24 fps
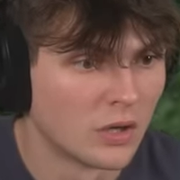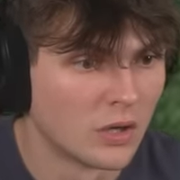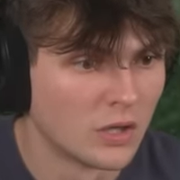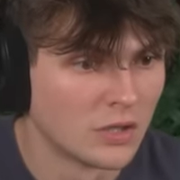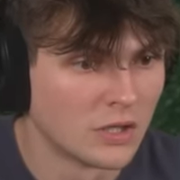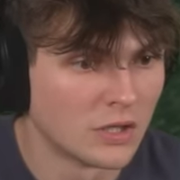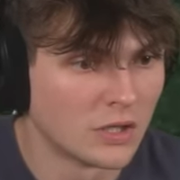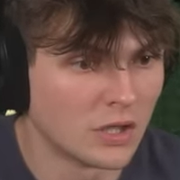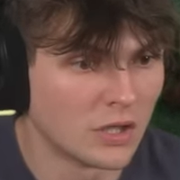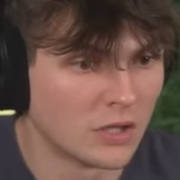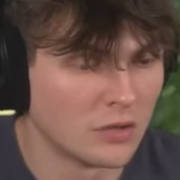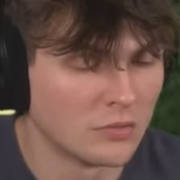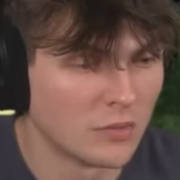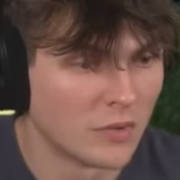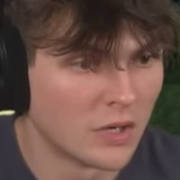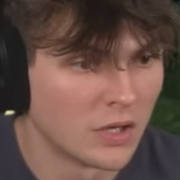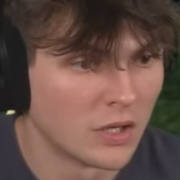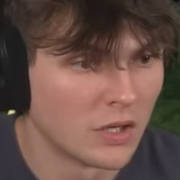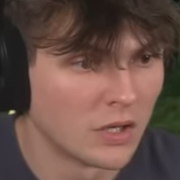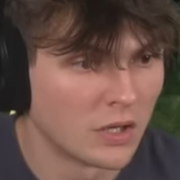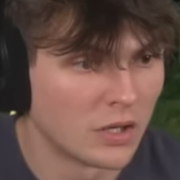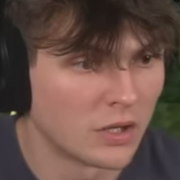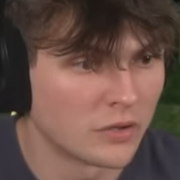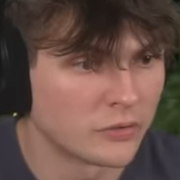Oh!
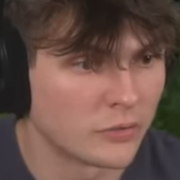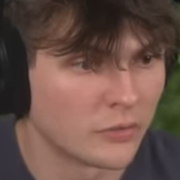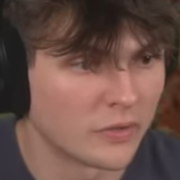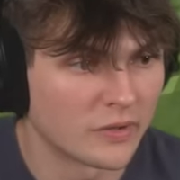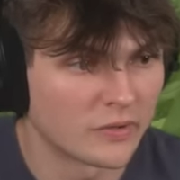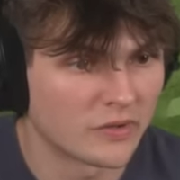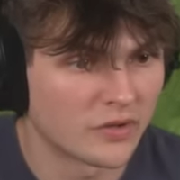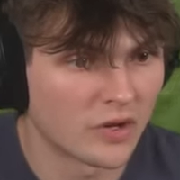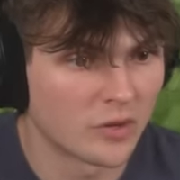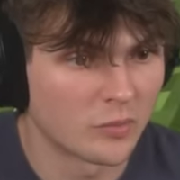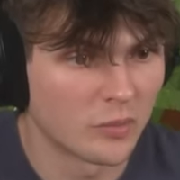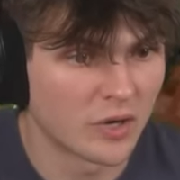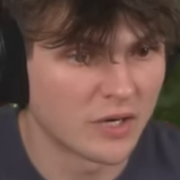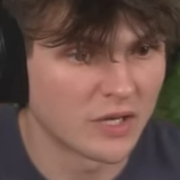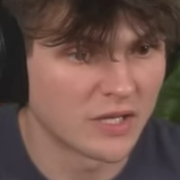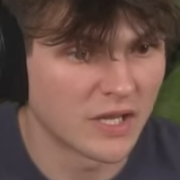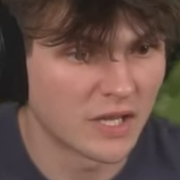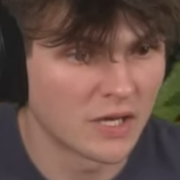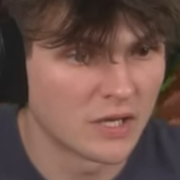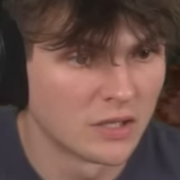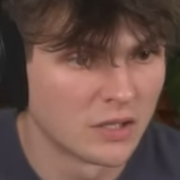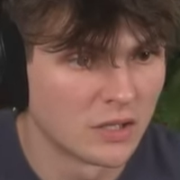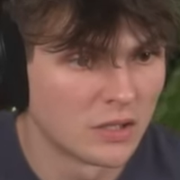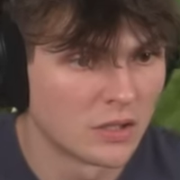I thought that was Herobrine again.
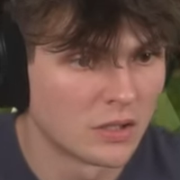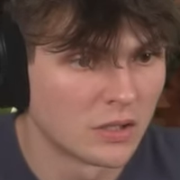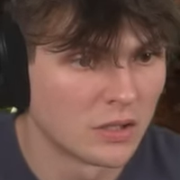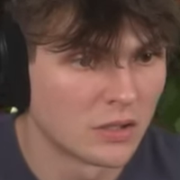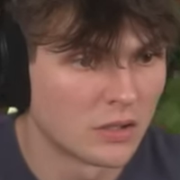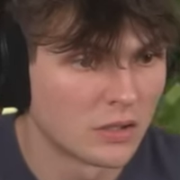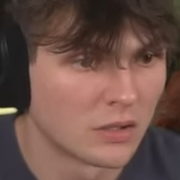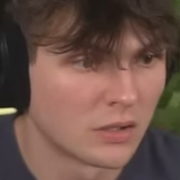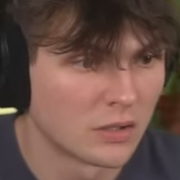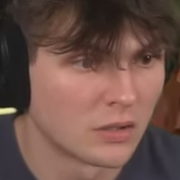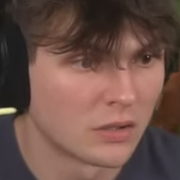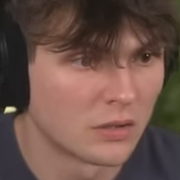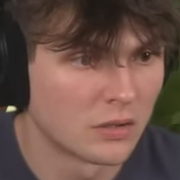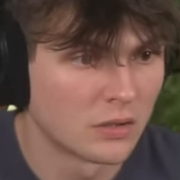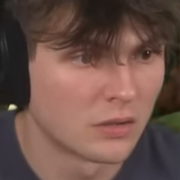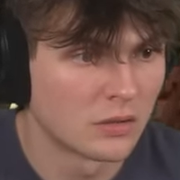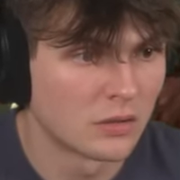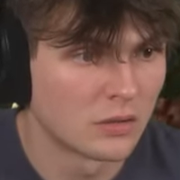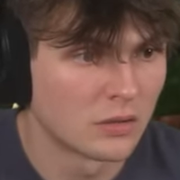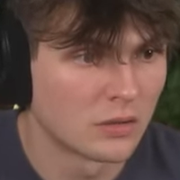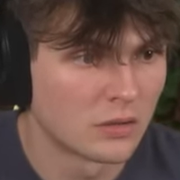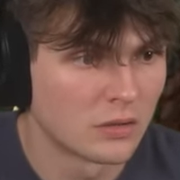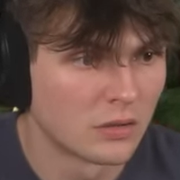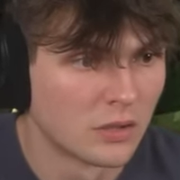
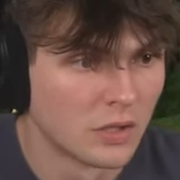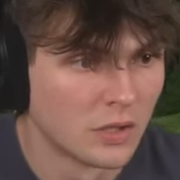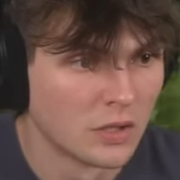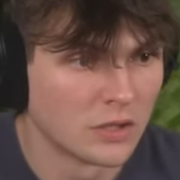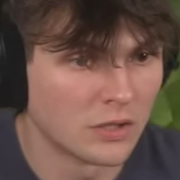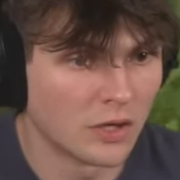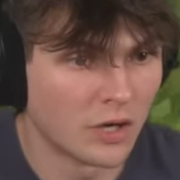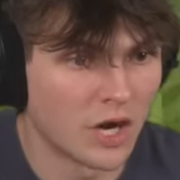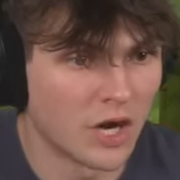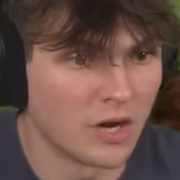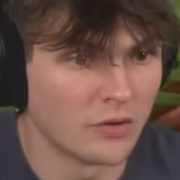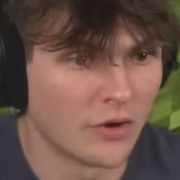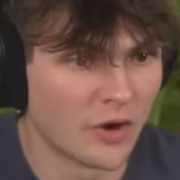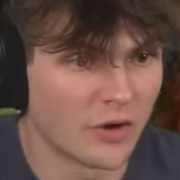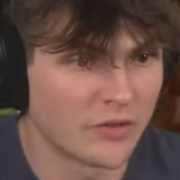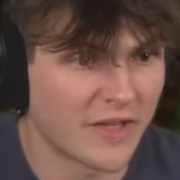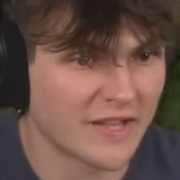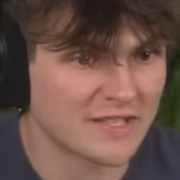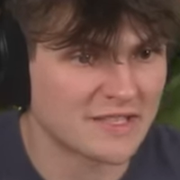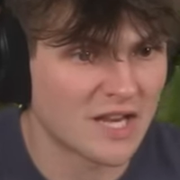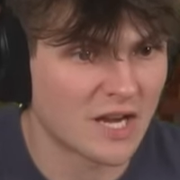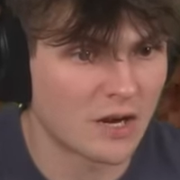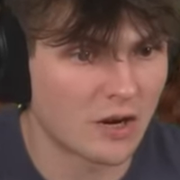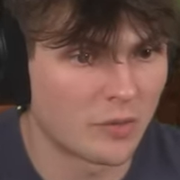Oh no,
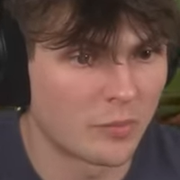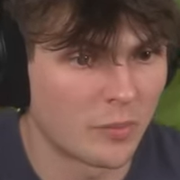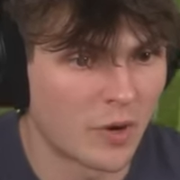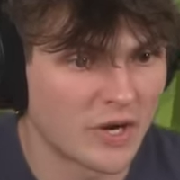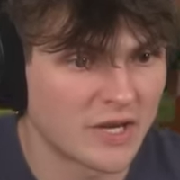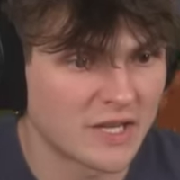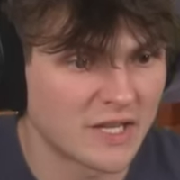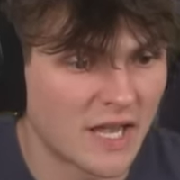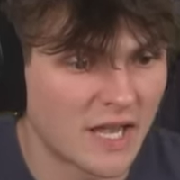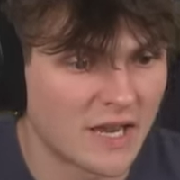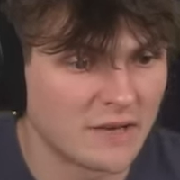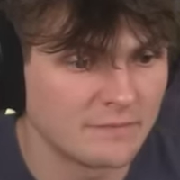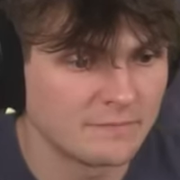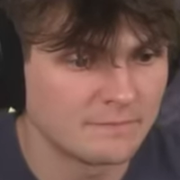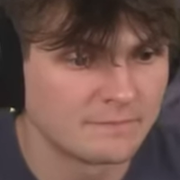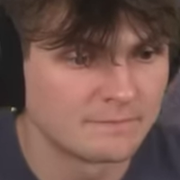that's Herobrine again.